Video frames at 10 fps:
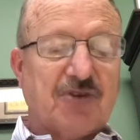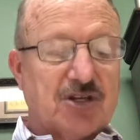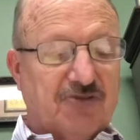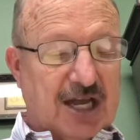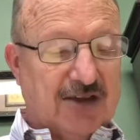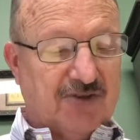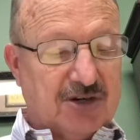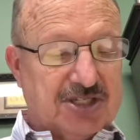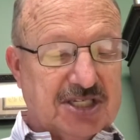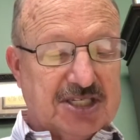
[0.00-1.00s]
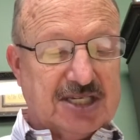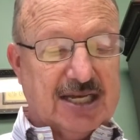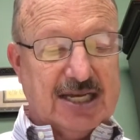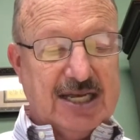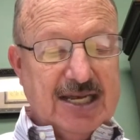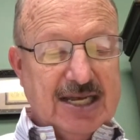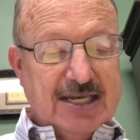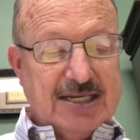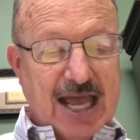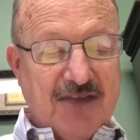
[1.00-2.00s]
The first five verses, uh,
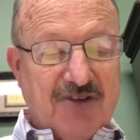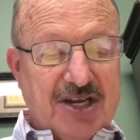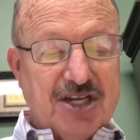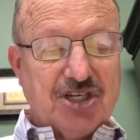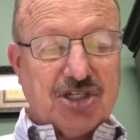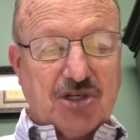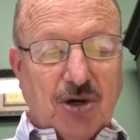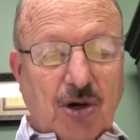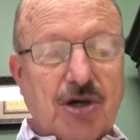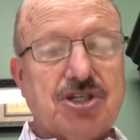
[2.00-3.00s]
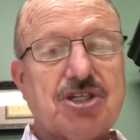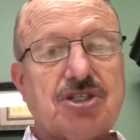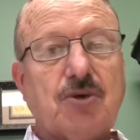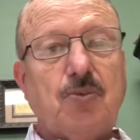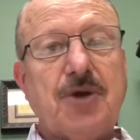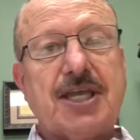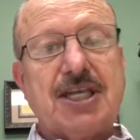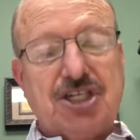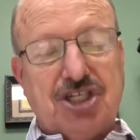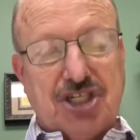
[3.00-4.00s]
David charges the
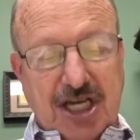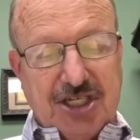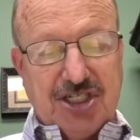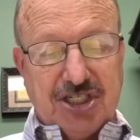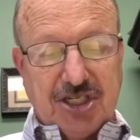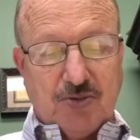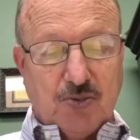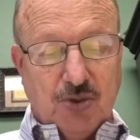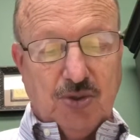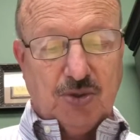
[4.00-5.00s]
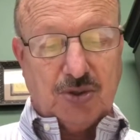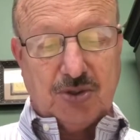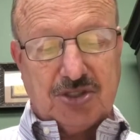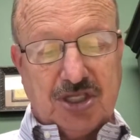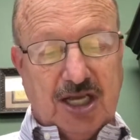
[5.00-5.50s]
wicked judges and rulers.